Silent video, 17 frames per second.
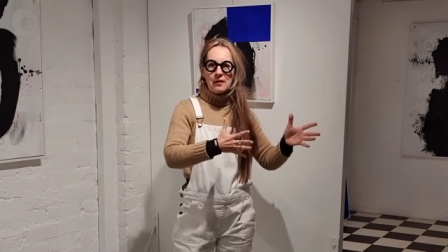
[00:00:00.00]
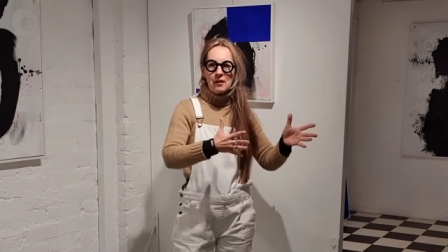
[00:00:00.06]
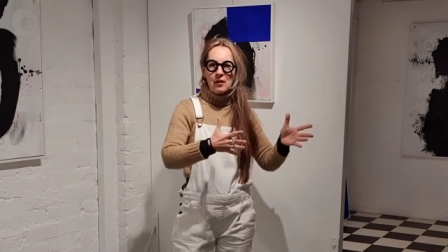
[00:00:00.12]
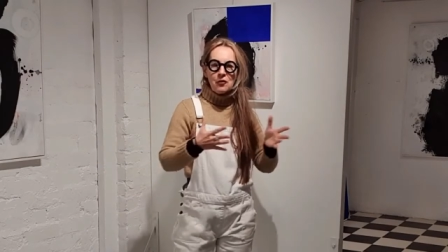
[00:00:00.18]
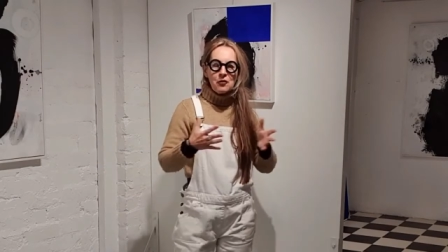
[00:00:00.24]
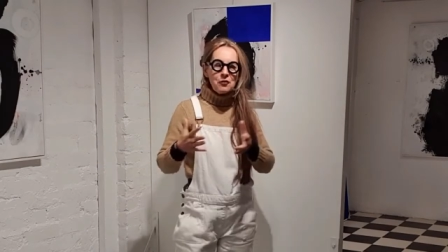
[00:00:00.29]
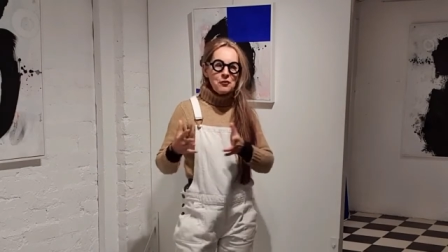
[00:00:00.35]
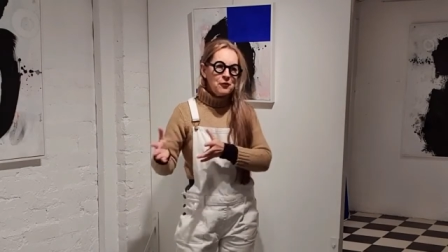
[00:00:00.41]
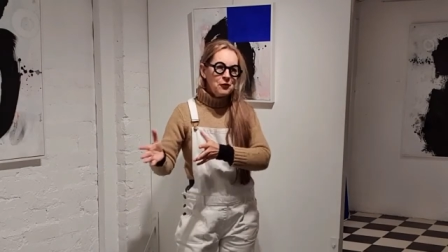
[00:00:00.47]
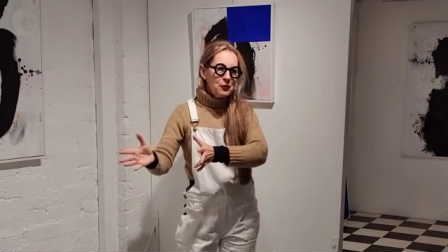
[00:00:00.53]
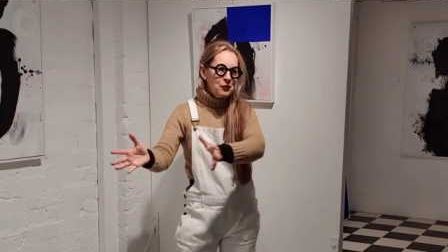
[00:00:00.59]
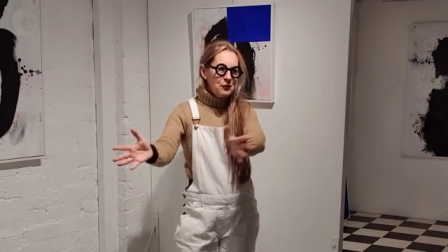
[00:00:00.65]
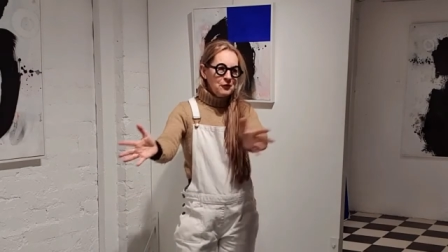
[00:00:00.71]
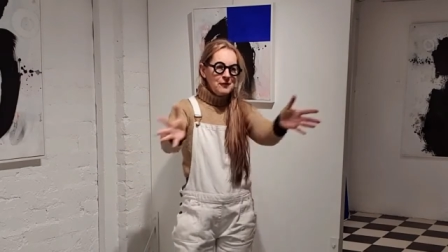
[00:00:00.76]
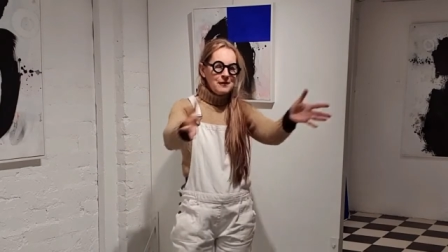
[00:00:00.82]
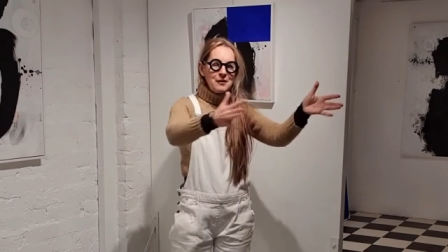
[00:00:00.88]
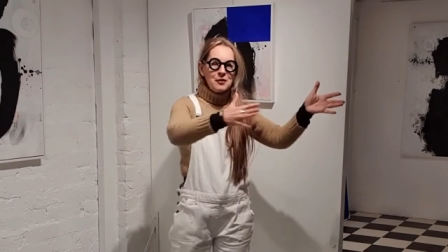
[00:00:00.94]
another
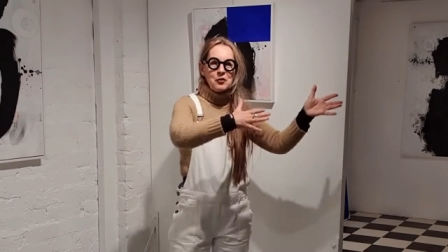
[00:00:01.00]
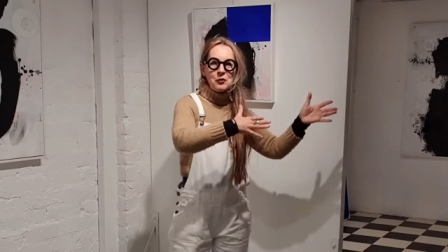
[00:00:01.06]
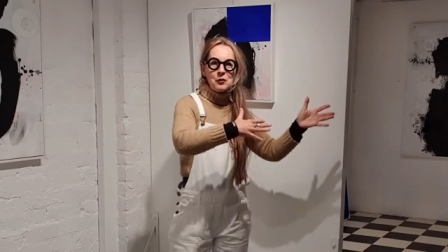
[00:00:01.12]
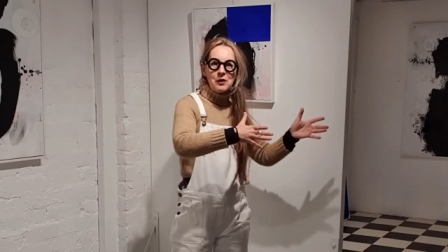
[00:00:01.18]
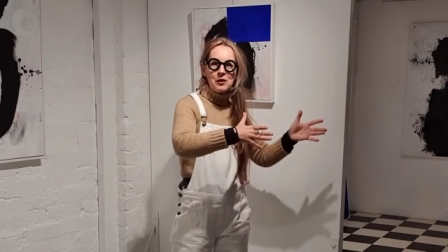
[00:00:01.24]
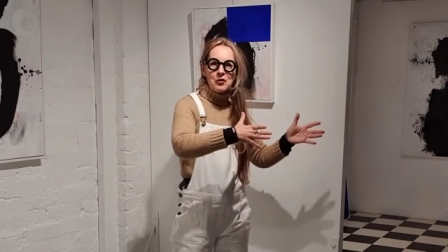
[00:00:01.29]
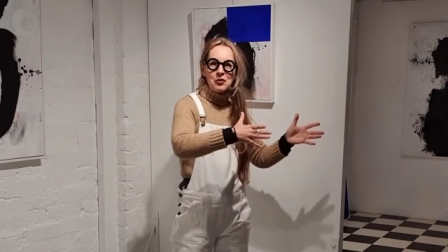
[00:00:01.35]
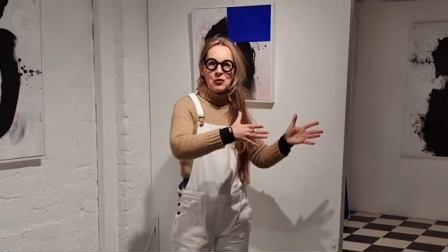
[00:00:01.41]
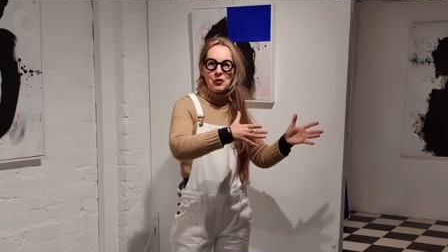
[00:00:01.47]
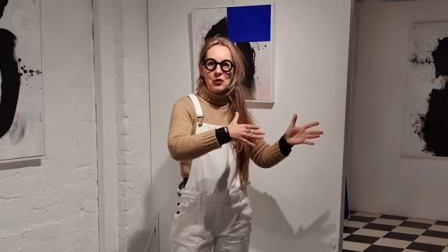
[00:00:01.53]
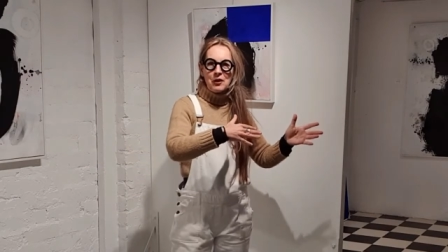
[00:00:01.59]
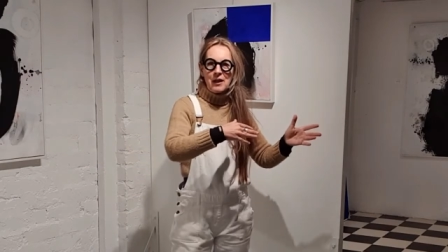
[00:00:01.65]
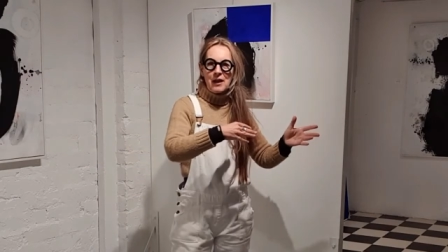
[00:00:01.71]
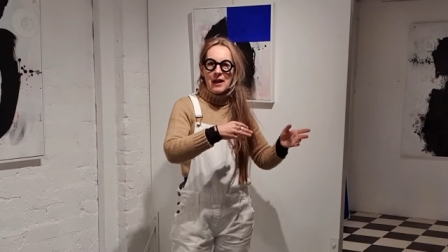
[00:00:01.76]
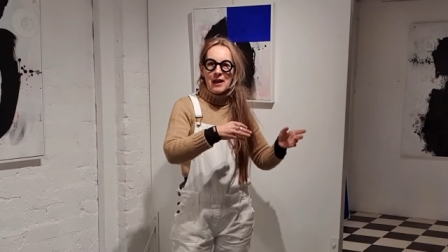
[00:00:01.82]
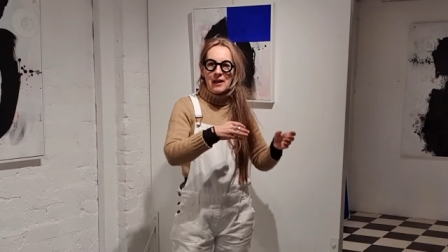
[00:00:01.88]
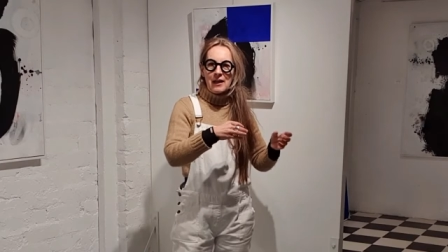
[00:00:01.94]
situation
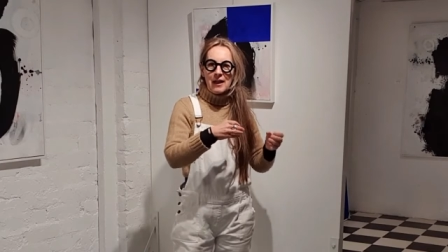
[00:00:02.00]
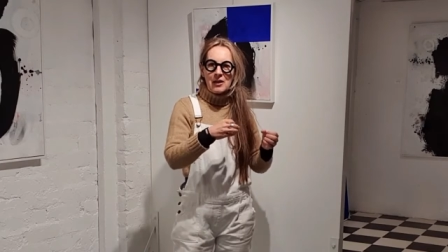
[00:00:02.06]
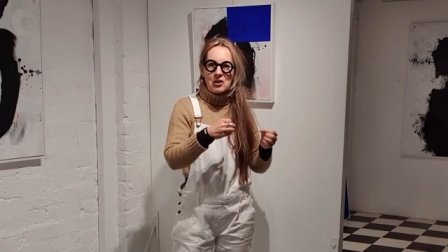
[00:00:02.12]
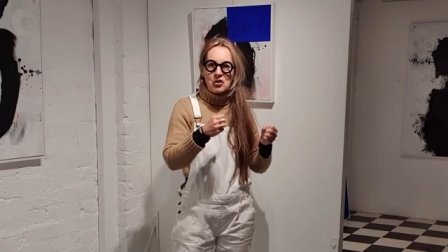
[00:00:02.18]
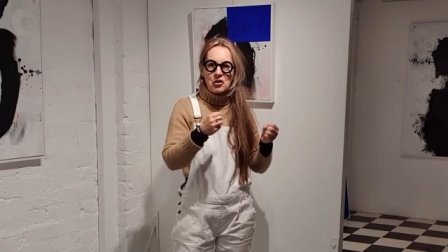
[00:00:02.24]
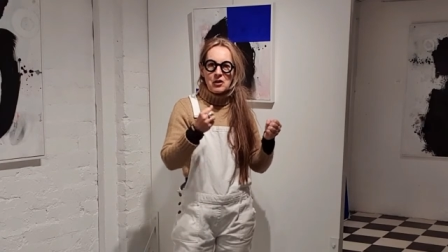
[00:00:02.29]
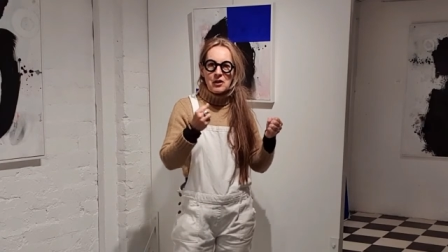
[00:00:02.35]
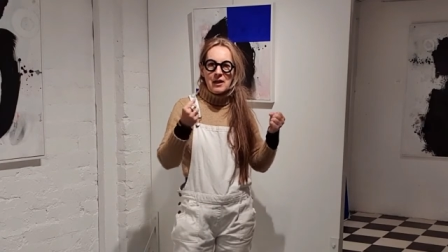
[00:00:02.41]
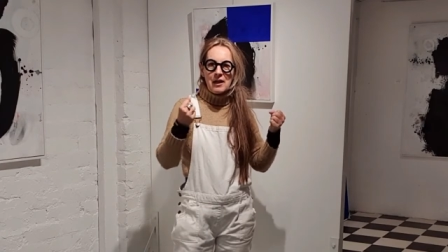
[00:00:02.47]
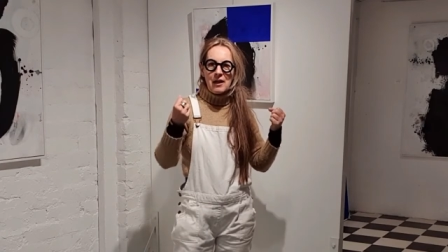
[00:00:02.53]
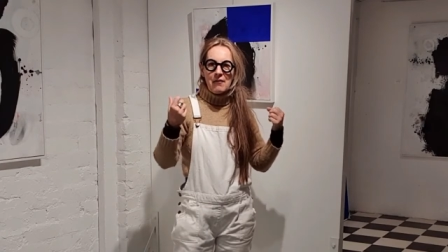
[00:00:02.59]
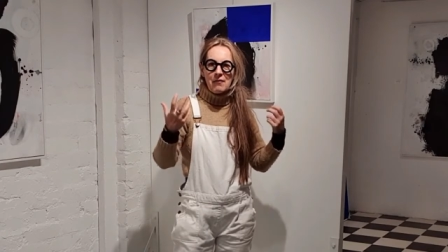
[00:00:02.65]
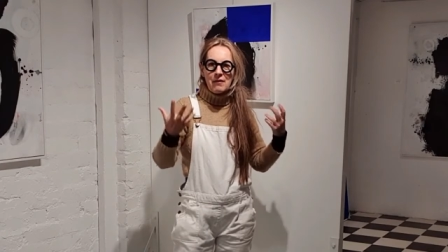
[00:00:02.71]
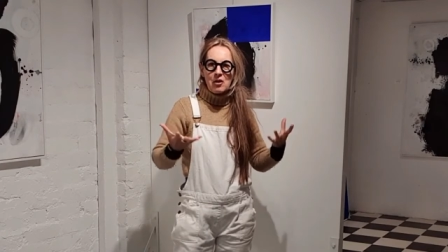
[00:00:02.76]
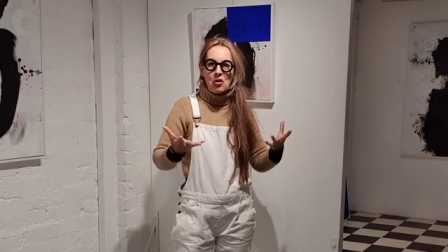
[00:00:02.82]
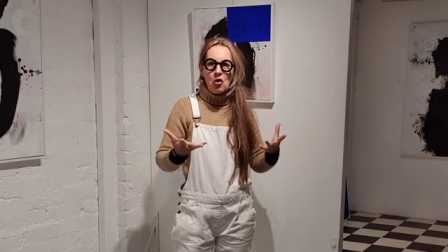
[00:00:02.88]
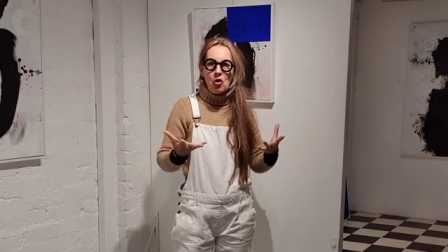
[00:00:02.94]
and actually
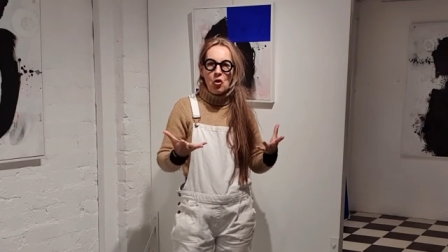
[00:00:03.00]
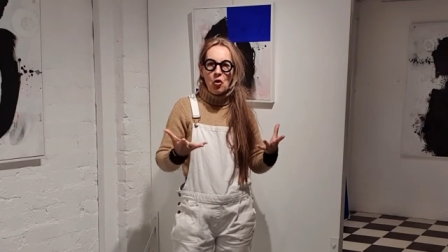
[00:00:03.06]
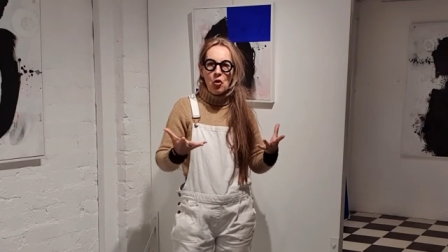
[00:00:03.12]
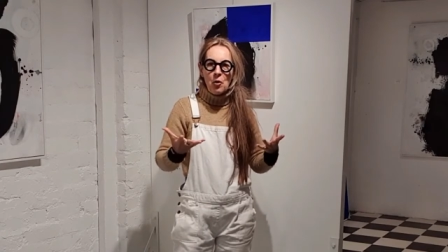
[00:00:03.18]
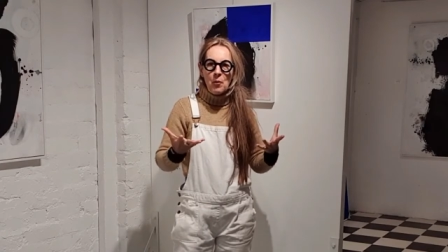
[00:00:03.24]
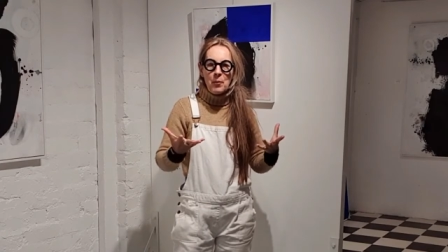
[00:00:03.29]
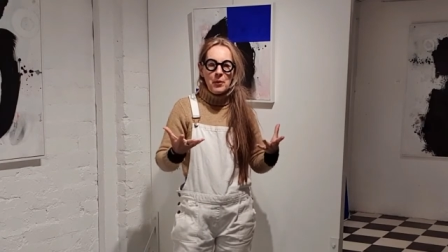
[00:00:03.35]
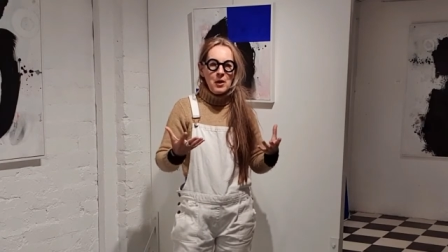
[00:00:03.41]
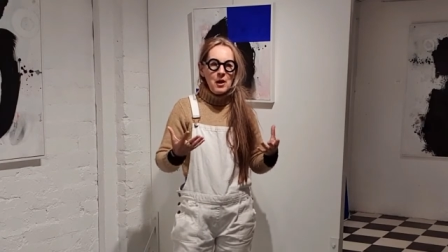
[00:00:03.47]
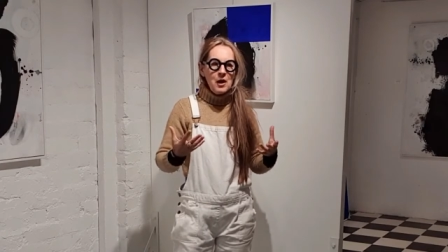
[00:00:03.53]
having hope,